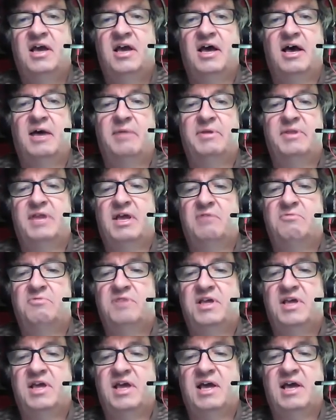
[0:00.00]
Um, and then
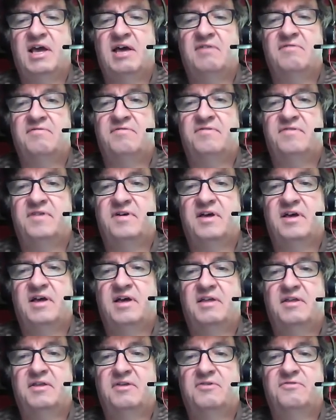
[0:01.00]
we have
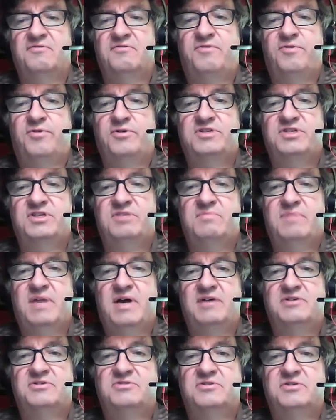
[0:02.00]
uh, another 14
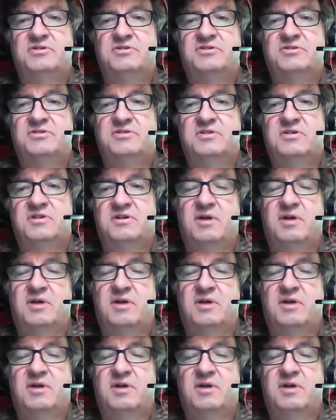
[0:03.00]
modules,